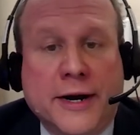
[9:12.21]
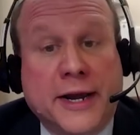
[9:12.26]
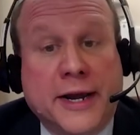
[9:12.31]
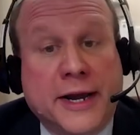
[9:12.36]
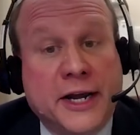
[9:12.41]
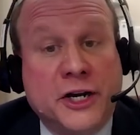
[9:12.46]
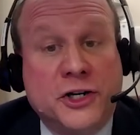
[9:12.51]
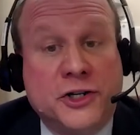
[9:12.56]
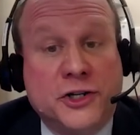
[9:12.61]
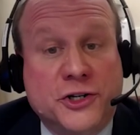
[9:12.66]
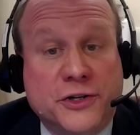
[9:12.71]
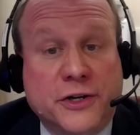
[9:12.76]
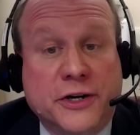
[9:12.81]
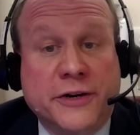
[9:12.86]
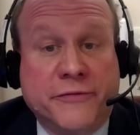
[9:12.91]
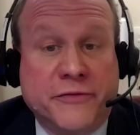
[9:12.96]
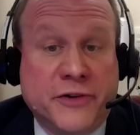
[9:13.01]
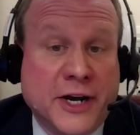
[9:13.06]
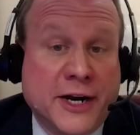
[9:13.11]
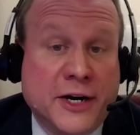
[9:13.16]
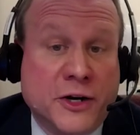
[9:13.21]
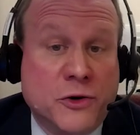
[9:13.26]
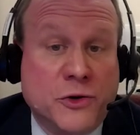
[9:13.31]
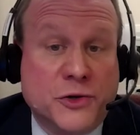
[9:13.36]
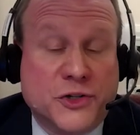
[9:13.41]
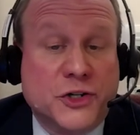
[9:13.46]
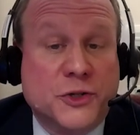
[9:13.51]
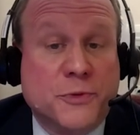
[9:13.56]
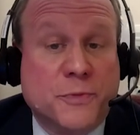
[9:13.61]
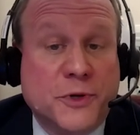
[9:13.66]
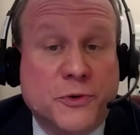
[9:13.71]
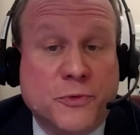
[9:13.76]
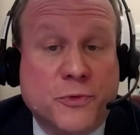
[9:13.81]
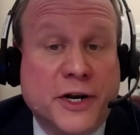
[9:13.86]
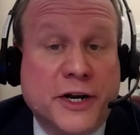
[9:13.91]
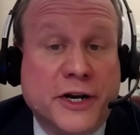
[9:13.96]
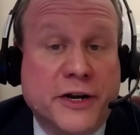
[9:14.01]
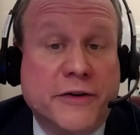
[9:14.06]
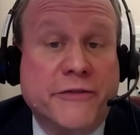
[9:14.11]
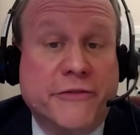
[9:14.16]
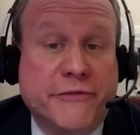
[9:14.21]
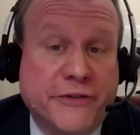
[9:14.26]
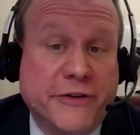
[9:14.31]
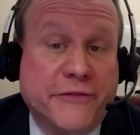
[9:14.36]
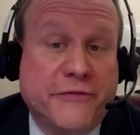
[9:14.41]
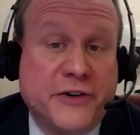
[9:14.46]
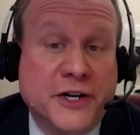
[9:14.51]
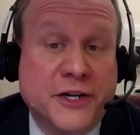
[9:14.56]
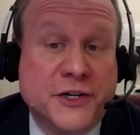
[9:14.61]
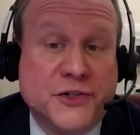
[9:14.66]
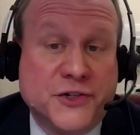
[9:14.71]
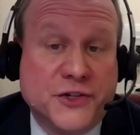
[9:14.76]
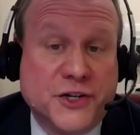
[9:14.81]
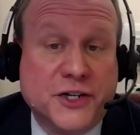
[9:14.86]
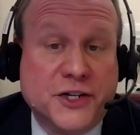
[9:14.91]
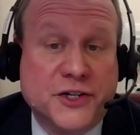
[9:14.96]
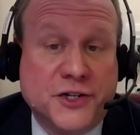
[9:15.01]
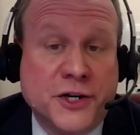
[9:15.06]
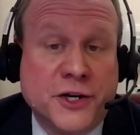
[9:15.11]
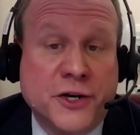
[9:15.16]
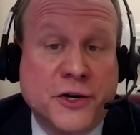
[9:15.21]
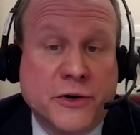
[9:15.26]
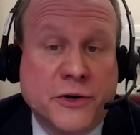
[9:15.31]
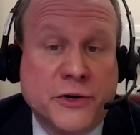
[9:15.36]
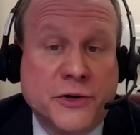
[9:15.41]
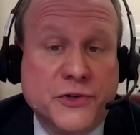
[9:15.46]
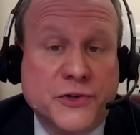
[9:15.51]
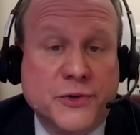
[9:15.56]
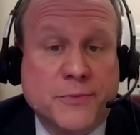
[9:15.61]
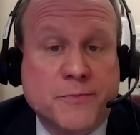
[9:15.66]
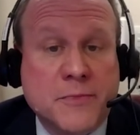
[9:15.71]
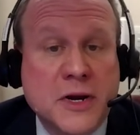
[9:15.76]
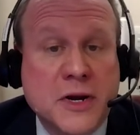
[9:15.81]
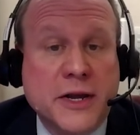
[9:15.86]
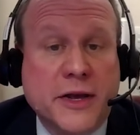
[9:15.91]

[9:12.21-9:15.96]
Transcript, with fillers: age of diagnosis between 50 and 60 years,